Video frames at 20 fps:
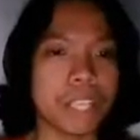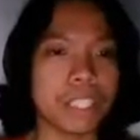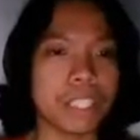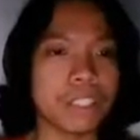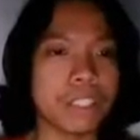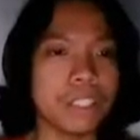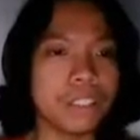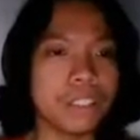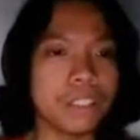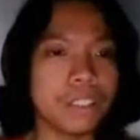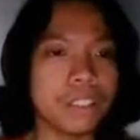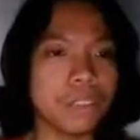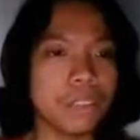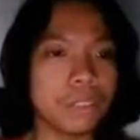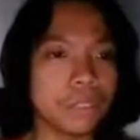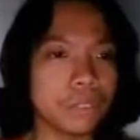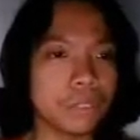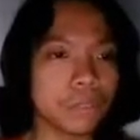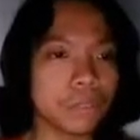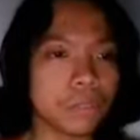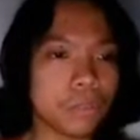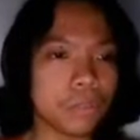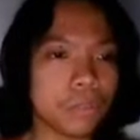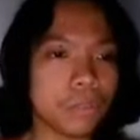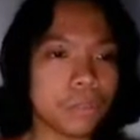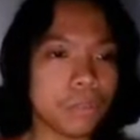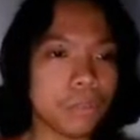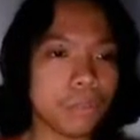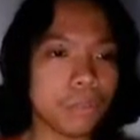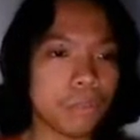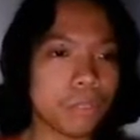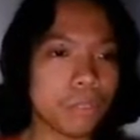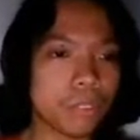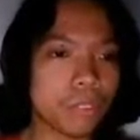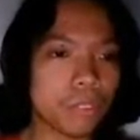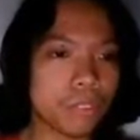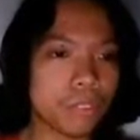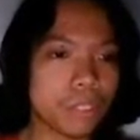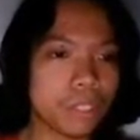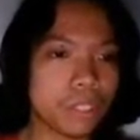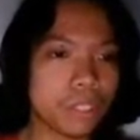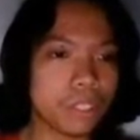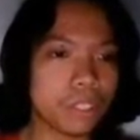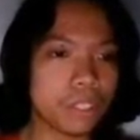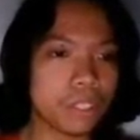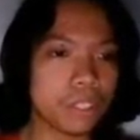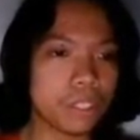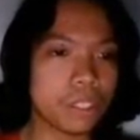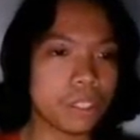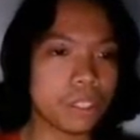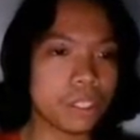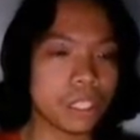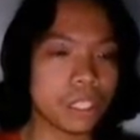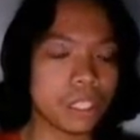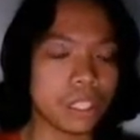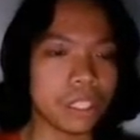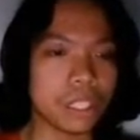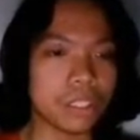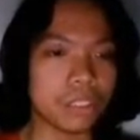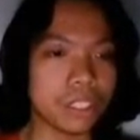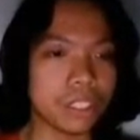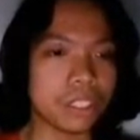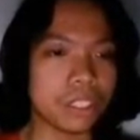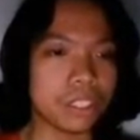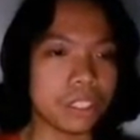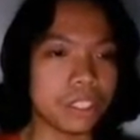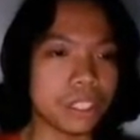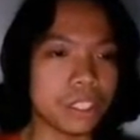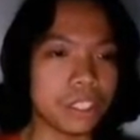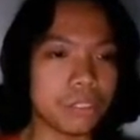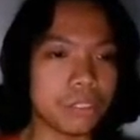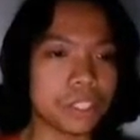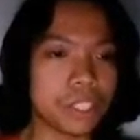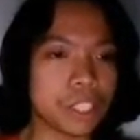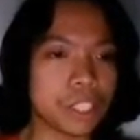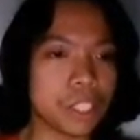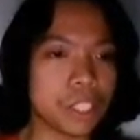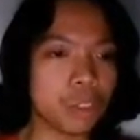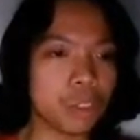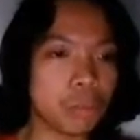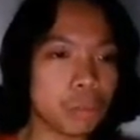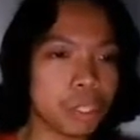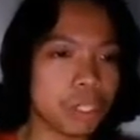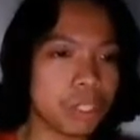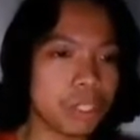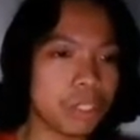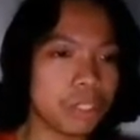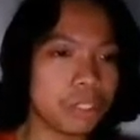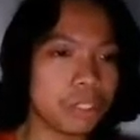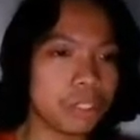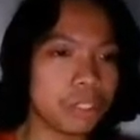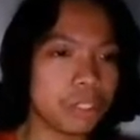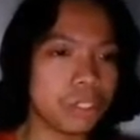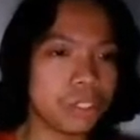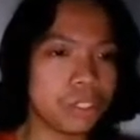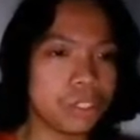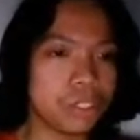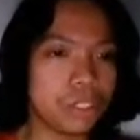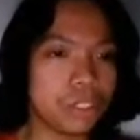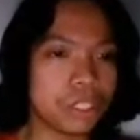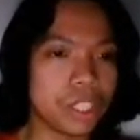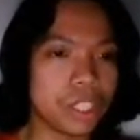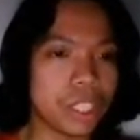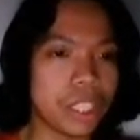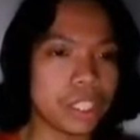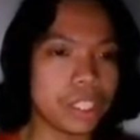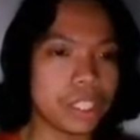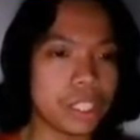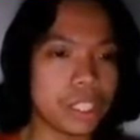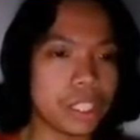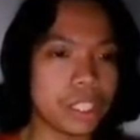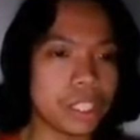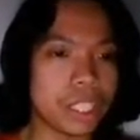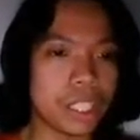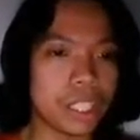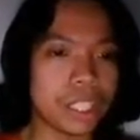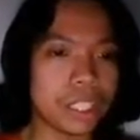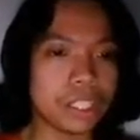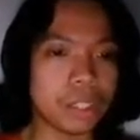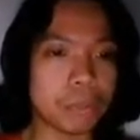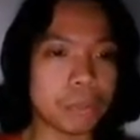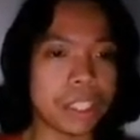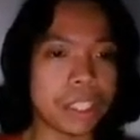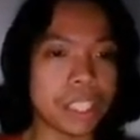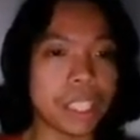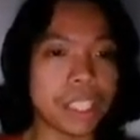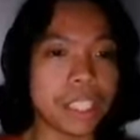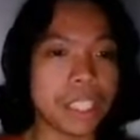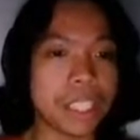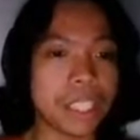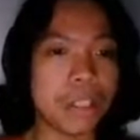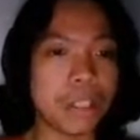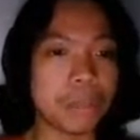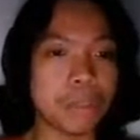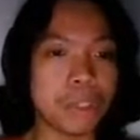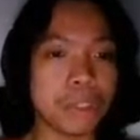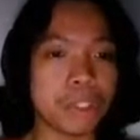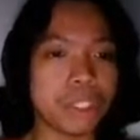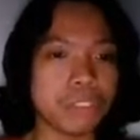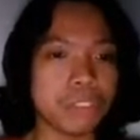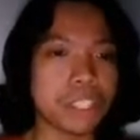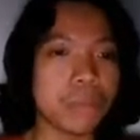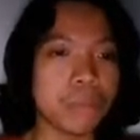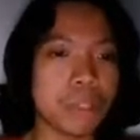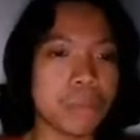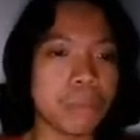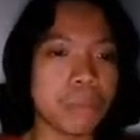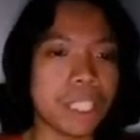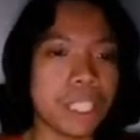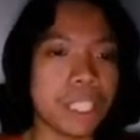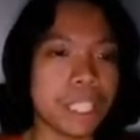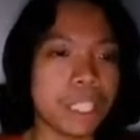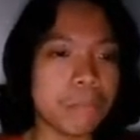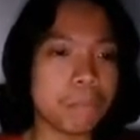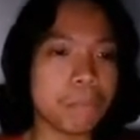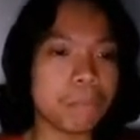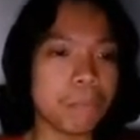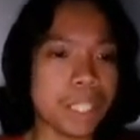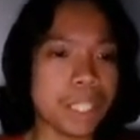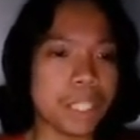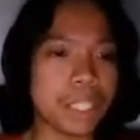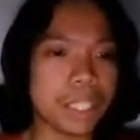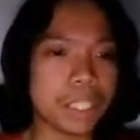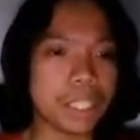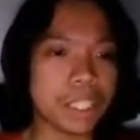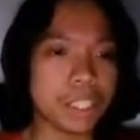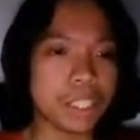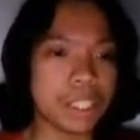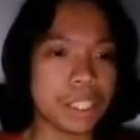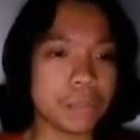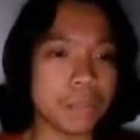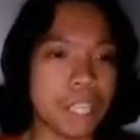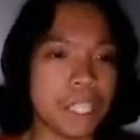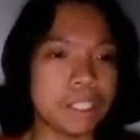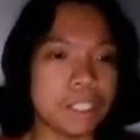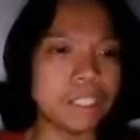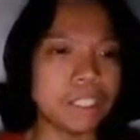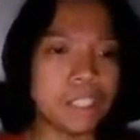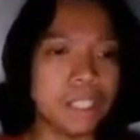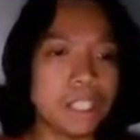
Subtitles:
Third option, you should create a separate IAM user for the mobile app and attach a policy that provides access to DynamoDB.